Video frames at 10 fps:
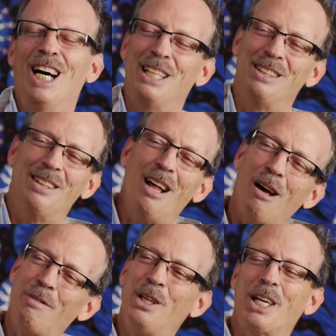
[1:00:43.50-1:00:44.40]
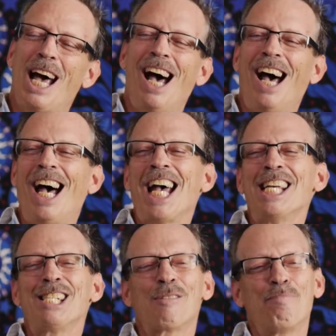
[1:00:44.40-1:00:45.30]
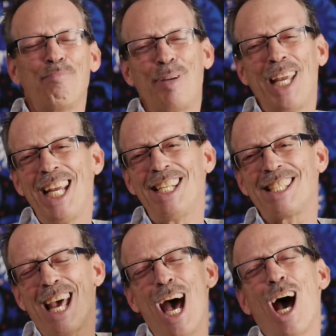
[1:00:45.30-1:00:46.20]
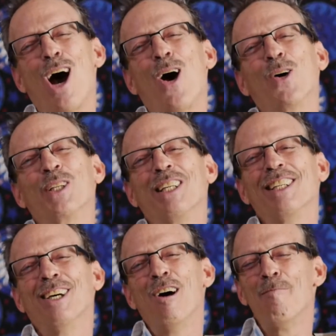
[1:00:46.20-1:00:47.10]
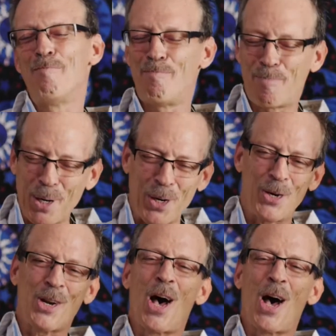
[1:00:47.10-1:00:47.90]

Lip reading: I love you guys. Peace out. Burn